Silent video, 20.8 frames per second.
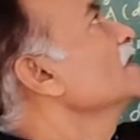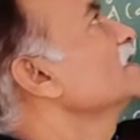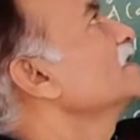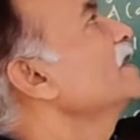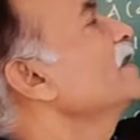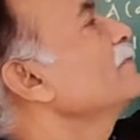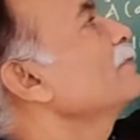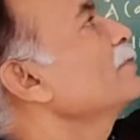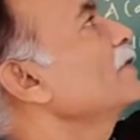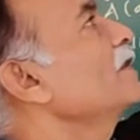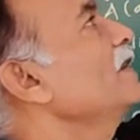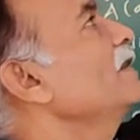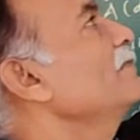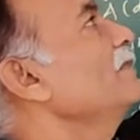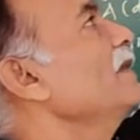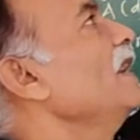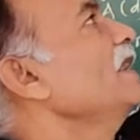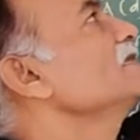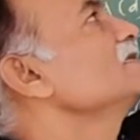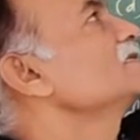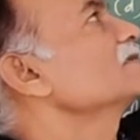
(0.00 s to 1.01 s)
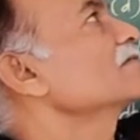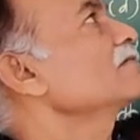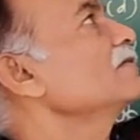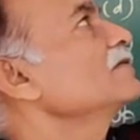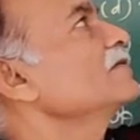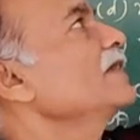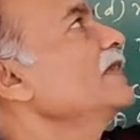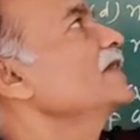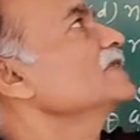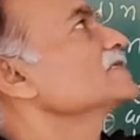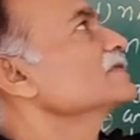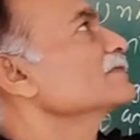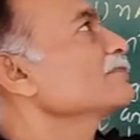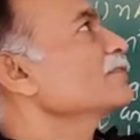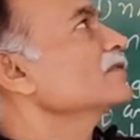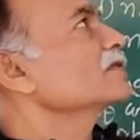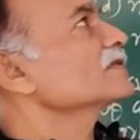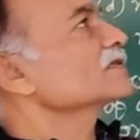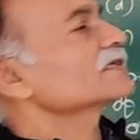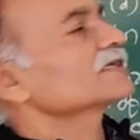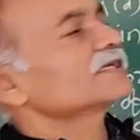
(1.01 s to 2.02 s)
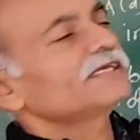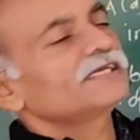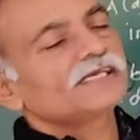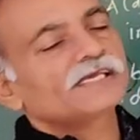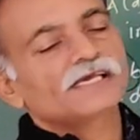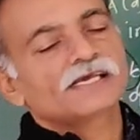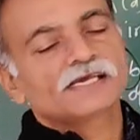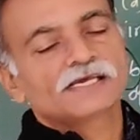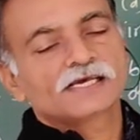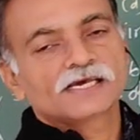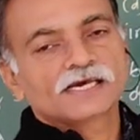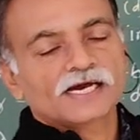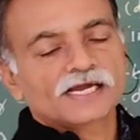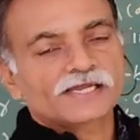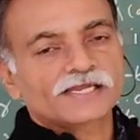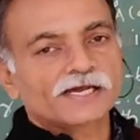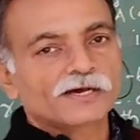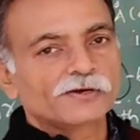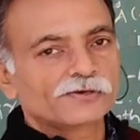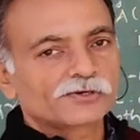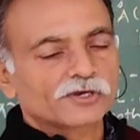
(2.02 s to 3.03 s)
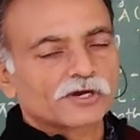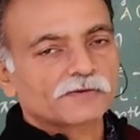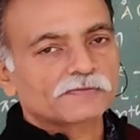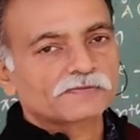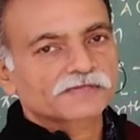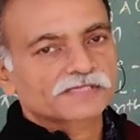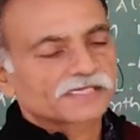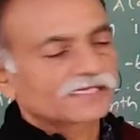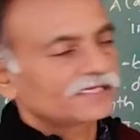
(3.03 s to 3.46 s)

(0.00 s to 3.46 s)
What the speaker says: Therefore, lambda is equal to h upon 3 under root of